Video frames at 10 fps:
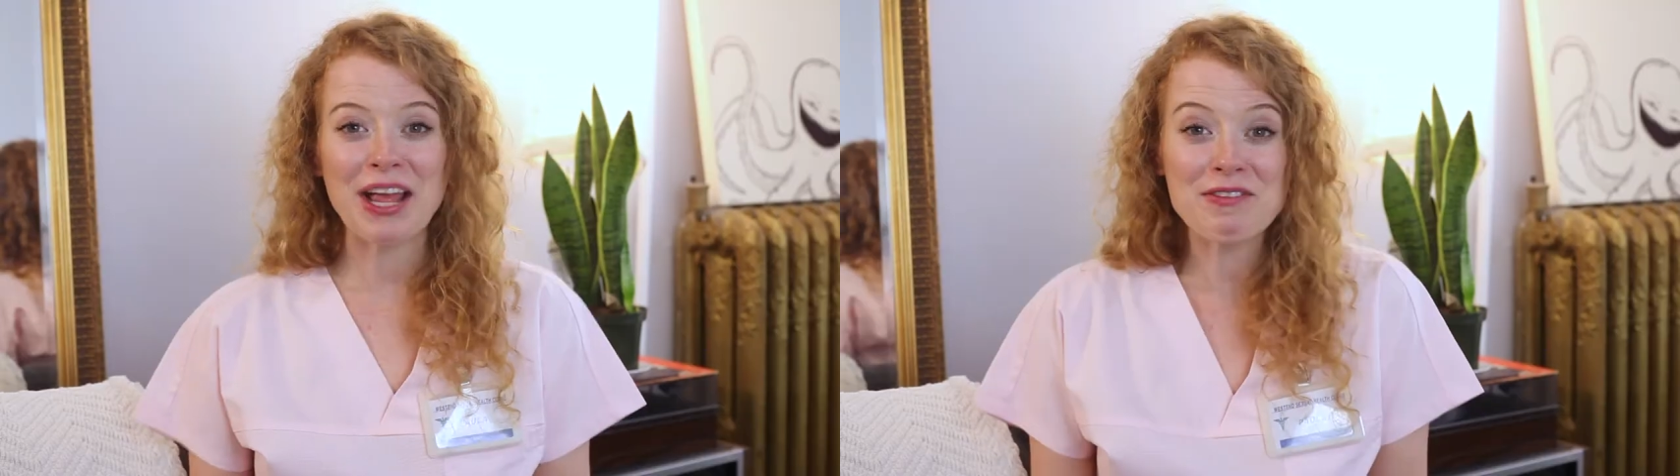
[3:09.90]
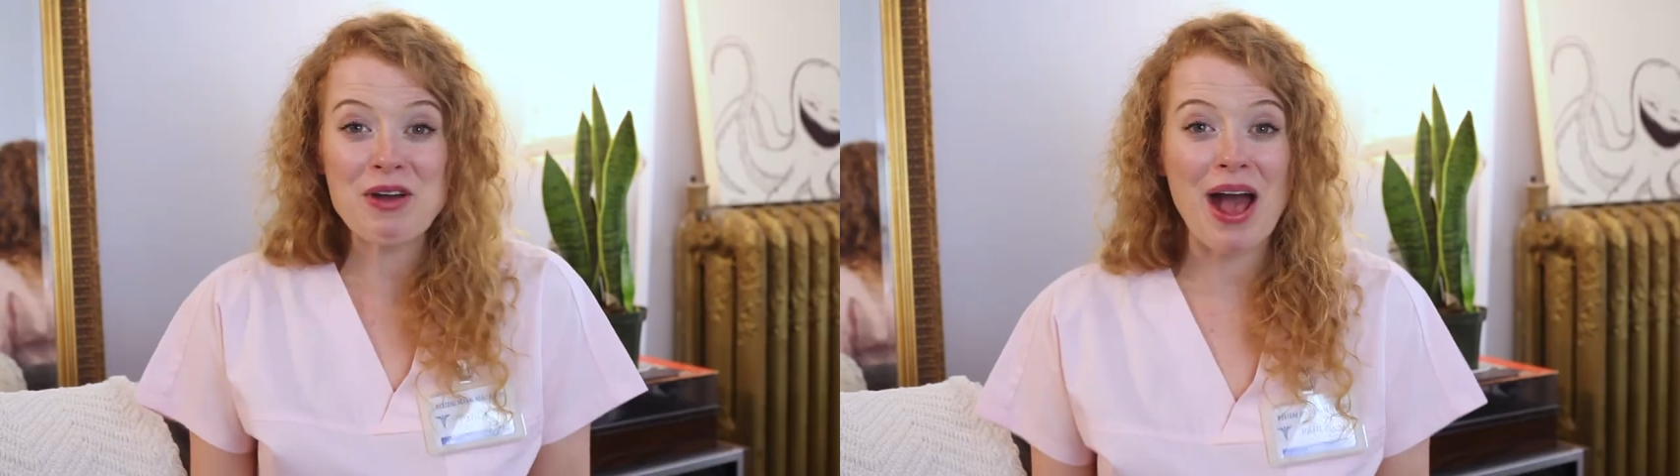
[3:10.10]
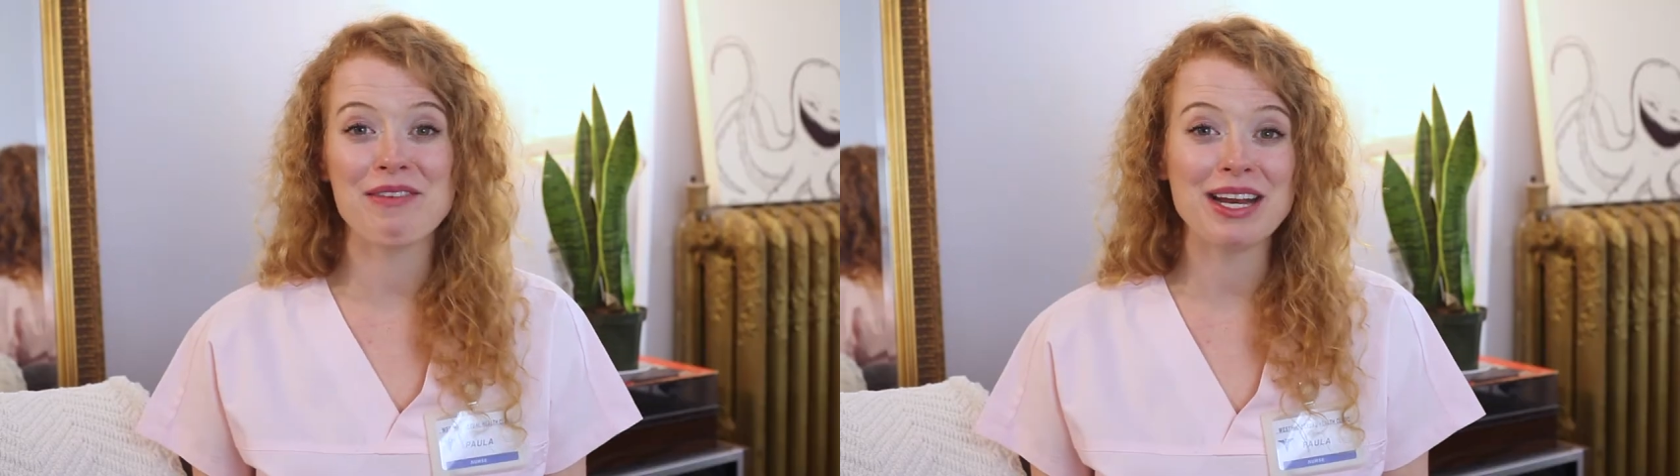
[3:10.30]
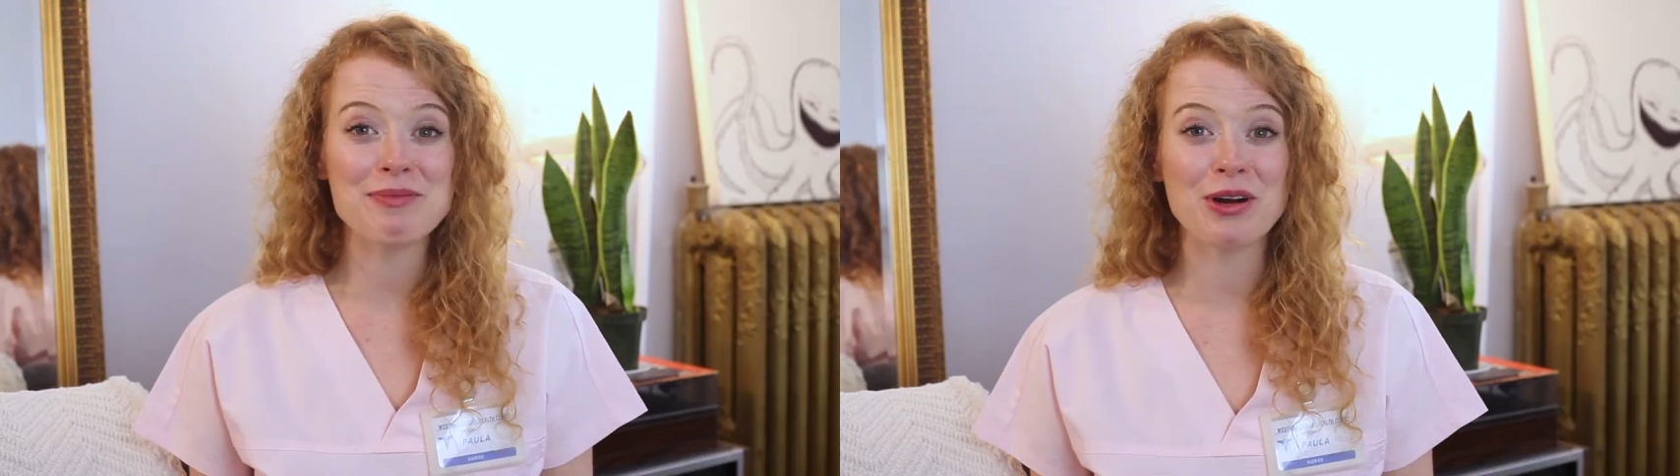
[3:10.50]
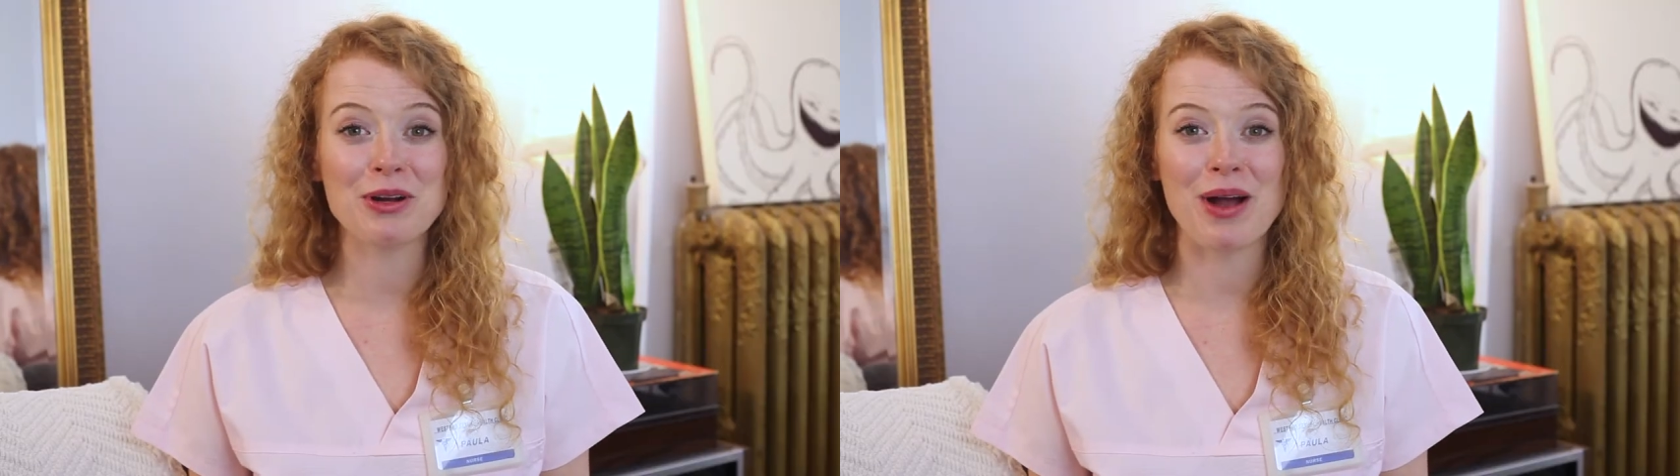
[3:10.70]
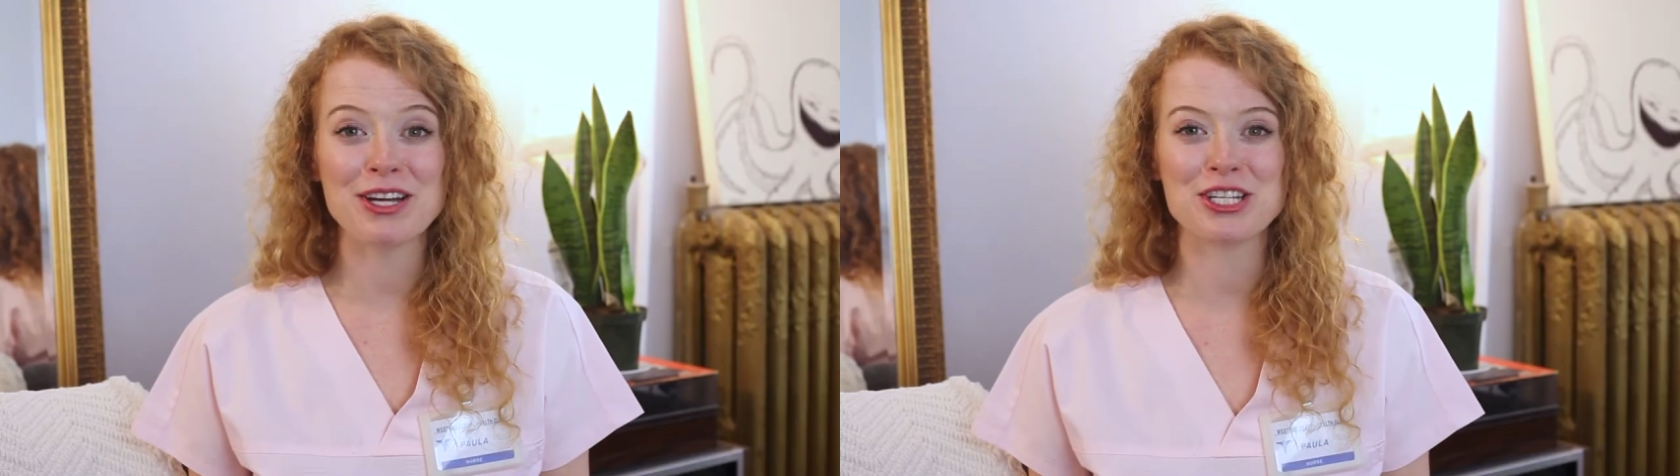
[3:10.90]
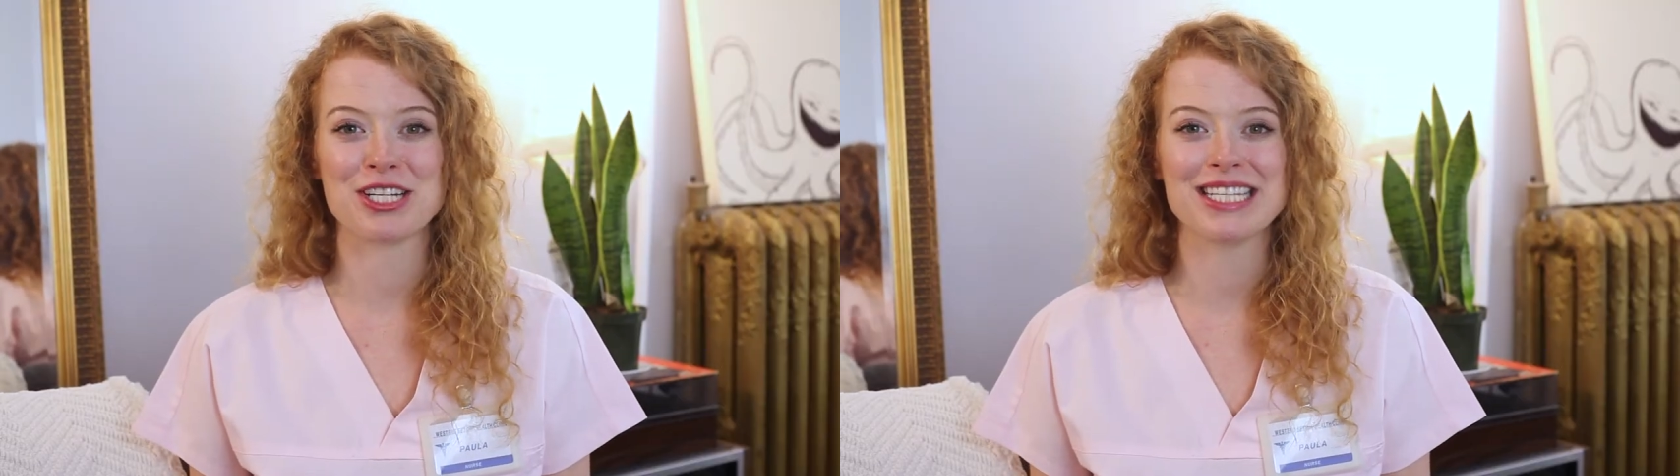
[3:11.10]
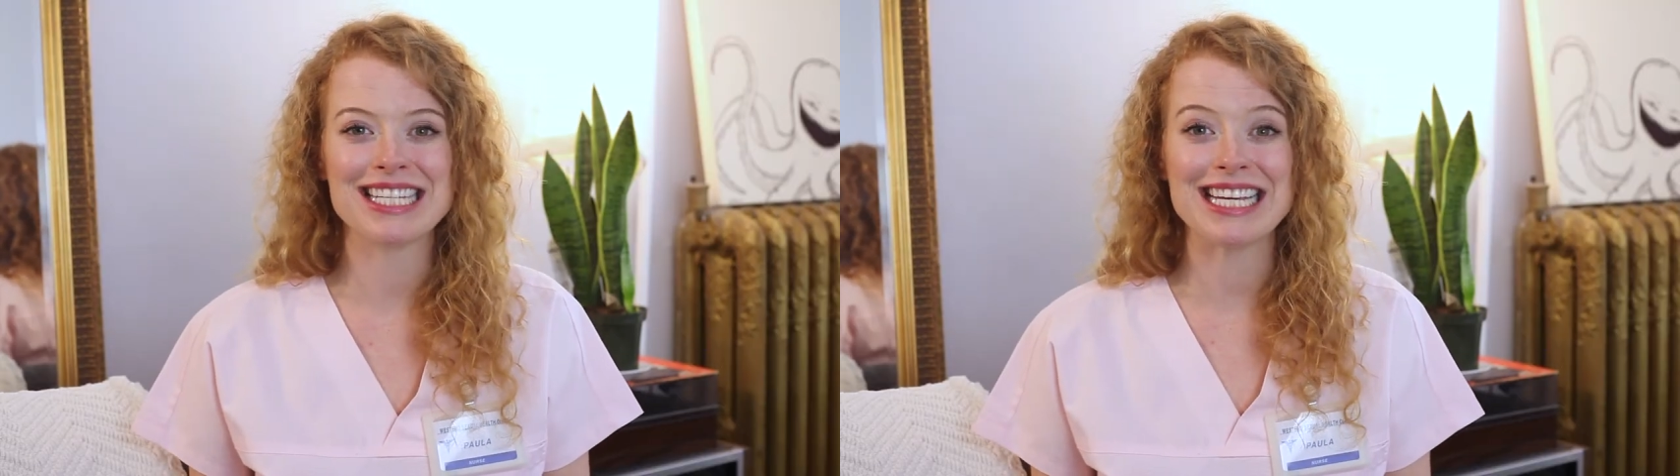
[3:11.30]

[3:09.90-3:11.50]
If you have any more questions,